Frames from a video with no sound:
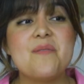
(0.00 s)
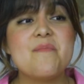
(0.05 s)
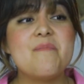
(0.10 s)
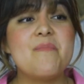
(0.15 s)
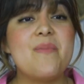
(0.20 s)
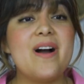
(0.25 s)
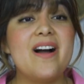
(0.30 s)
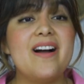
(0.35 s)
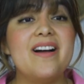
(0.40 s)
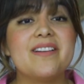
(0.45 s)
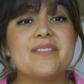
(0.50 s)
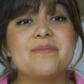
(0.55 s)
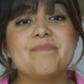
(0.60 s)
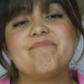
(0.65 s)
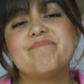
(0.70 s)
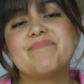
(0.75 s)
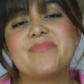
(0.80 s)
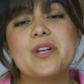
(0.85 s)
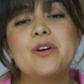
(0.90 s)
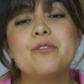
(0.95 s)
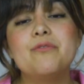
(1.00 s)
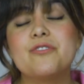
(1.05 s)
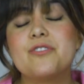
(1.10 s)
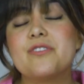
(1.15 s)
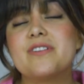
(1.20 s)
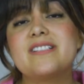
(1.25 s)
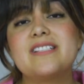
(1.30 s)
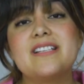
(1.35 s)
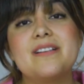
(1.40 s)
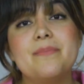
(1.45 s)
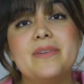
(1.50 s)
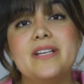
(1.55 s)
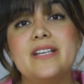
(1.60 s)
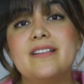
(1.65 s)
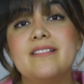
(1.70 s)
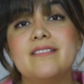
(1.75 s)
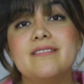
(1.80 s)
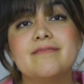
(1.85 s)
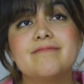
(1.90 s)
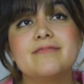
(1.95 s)
But of course, I
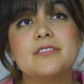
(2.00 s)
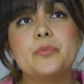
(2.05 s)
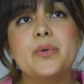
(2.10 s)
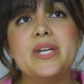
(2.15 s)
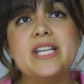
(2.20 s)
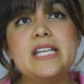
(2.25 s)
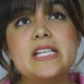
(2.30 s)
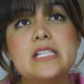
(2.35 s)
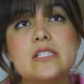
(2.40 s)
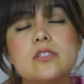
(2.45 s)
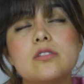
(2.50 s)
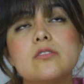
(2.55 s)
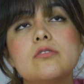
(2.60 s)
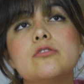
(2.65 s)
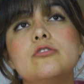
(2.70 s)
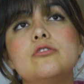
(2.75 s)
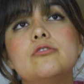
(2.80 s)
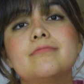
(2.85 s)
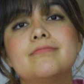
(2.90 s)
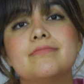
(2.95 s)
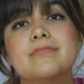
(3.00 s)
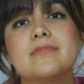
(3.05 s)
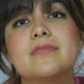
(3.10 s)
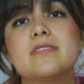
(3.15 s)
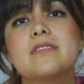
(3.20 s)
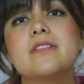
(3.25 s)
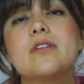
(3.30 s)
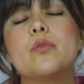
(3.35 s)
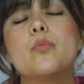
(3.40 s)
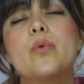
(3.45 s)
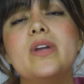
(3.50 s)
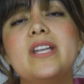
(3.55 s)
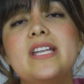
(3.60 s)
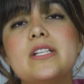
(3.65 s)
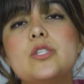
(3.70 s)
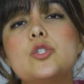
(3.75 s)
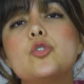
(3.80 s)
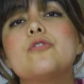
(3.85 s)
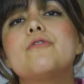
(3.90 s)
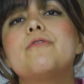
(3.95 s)
mean, we need to we
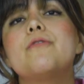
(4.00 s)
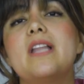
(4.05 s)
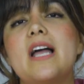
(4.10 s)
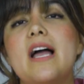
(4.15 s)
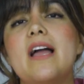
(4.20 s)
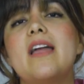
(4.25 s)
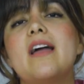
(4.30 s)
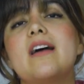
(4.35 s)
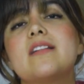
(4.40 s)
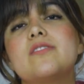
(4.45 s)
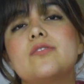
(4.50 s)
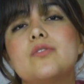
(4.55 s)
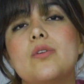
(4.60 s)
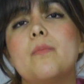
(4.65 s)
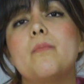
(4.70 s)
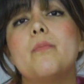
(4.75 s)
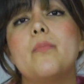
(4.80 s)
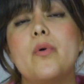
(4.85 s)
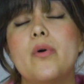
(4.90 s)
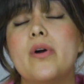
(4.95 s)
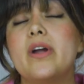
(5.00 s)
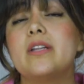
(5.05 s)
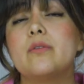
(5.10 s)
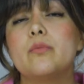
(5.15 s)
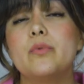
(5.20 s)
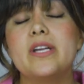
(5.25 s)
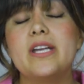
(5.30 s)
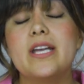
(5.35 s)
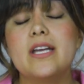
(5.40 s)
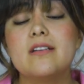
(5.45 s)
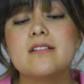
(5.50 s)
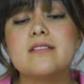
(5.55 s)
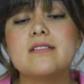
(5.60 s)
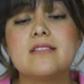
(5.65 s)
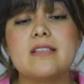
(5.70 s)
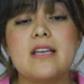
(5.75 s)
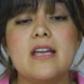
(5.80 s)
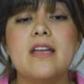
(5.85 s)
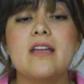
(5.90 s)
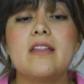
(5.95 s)
need to fly at some point. We cannot
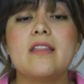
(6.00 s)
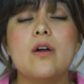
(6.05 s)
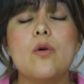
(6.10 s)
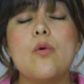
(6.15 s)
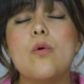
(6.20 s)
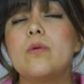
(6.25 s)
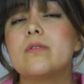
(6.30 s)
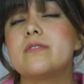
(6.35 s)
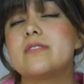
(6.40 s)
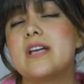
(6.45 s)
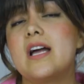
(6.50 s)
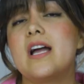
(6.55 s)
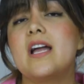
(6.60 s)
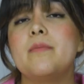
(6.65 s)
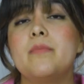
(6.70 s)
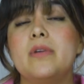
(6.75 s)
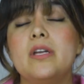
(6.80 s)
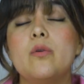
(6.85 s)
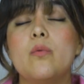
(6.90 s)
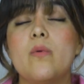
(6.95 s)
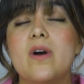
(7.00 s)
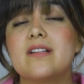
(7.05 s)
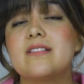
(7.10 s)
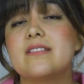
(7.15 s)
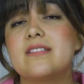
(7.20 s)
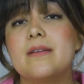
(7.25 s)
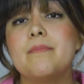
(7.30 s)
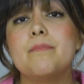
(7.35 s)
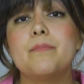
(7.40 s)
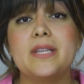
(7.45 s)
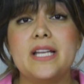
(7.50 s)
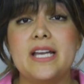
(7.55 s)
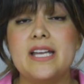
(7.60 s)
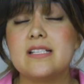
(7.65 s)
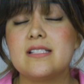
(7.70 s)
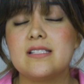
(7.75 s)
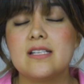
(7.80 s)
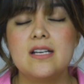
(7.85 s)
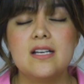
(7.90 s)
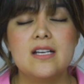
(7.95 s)
stay the whole time in one same
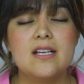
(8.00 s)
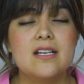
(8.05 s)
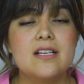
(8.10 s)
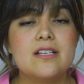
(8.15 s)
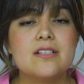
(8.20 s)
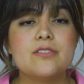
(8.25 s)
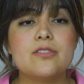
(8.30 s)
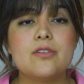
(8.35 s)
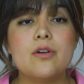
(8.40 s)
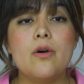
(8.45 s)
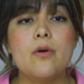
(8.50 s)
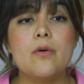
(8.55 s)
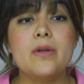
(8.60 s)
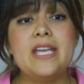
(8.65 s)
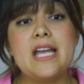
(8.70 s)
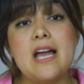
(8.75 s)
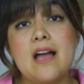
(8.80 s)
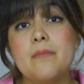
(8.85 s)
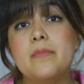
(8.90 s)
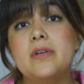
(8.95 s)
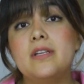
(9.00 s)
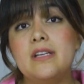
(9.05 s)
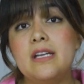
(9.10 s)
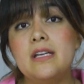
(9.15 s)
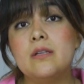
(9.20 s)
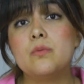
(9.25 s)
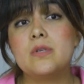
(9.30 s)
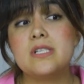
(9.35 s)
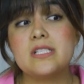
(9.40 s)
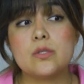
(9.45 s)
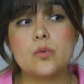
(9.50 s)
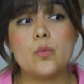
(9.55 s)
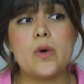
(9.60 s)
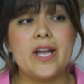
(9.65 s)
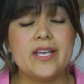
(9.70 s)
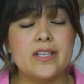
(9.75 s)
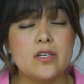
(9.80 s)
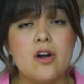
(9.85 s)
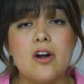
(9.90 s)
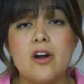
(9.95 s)
place. So yeah, I mean, it was
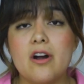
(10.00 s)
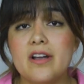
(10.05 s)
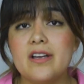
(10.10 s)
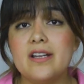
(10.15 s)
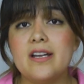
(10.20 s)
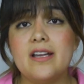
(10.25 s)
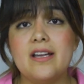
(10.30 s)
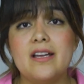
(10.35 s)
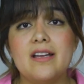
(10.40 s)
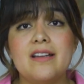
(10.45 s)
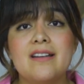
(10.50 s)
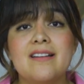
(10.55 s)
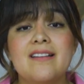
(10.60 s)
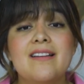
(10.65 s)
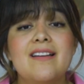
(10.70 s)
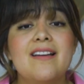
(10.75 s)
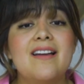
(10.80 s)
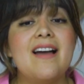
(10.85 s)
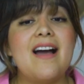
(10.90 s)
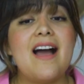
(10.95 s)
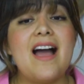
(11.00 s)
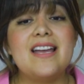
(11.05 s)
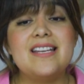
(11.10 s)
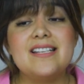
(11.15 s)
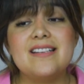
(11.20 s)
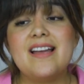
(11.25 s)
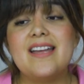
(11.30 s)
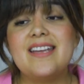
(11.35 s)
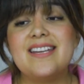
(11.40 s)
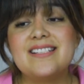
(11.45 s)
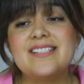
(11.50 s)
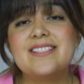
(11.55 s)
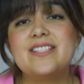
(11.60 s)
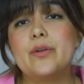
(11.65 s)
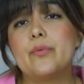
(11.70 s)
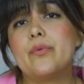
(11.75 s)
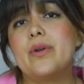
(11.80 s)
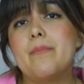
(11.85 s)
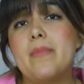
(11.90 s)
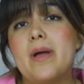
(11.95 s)
quite hard, and I, I can
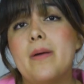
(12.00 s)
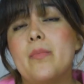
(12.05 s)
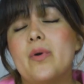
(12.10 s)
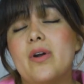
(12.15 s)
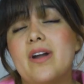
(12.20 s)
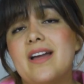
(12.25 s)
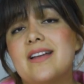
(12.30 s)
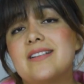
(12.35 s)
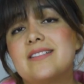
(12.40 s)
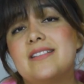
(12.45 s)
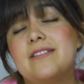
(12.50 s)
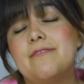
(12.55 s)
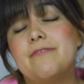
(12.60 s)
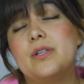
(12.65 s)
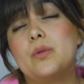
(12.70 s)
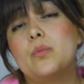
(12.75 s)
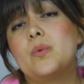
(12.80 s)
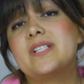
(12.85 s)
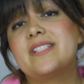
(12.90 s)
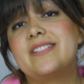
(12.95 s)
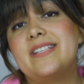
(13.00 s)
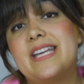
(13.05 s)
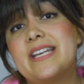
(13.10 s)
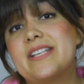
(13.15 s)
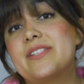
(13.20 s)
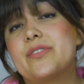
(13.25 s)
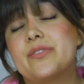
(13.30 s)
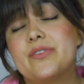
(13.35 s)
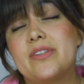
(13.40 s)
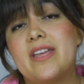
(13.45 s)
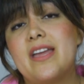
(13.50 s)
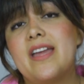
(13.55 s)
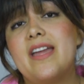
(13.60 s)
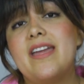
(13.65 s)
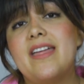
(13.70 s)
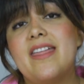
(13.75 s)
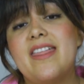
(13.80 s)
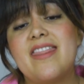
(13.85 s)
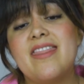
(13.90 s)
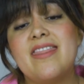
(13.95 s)
still remember as if it was
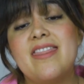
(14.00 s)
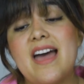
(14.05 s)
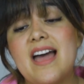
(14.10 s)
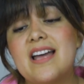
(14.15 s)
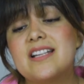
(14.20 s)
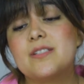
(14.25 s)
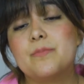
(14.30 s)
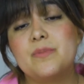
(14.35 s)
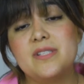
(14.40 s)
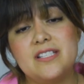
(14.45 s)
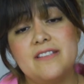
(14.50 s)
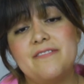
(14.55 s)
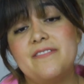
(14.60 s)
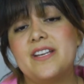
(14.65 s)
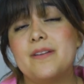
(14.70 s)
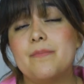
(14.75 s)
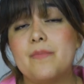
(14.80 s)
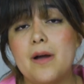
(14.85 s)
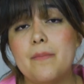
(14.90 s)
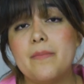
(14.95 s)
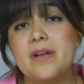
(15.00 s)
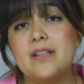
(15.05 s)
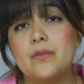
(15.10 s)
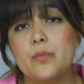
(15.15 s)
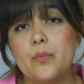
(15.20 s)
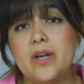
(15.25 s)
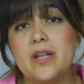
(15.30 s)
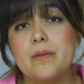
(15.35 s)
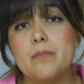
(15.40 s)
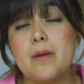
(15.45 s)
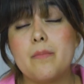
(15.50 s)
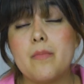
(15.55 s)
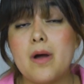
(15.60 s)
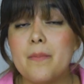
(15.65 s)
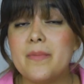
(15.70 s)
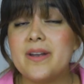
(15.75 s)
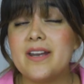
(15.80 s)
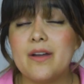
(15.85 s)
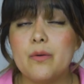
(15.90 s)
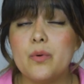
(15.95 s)
yesterday, that specific moment when my
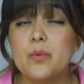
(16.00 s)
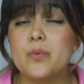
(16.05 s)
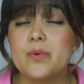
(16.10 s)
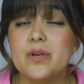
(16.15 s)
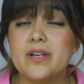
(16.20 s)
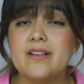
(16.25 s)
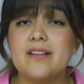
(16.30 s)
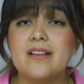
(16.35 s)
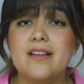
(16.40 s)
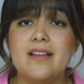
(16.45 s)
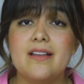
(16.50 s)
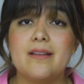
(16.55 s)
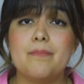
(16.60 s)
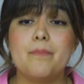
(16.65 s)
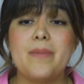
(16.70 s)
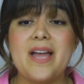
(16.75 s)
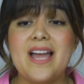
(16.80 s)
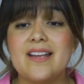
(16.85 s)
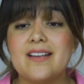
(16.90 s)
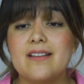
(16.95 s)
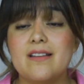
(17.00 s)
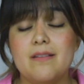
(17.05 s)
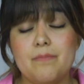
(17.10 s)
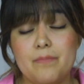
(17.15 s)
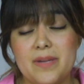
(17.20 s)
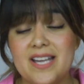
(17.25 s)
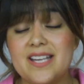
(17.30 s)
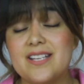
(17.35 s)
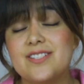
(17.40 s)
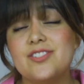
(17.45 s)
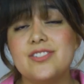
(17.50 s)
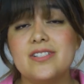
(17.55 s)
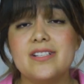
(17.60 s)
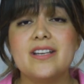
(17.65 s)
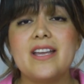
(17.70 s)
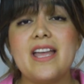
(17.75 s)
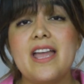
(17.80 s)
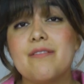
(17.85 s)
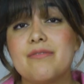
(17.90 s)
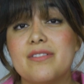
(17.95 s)
mom and I were uh, pack, uh,
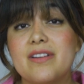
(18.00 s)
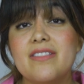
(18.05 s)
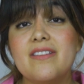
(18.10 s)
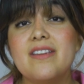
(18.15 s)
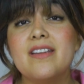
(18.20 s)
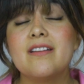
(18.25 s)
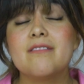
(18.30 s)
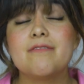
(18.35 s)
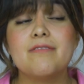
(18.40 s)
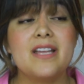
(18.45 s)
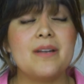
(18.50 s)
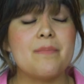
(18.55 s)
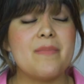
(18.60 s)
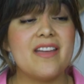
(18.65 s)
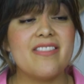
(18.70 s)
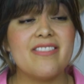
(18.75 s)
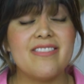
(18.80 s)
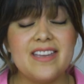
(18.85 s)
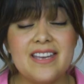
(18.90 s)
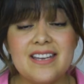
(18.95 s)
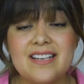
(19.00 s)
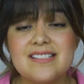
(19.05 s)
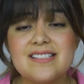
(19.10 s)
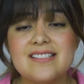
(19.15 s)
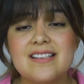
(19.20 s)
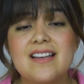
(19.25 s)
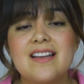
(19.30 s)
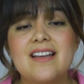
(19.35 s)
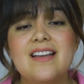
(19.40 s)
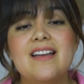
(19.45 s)
packaging everything and my things.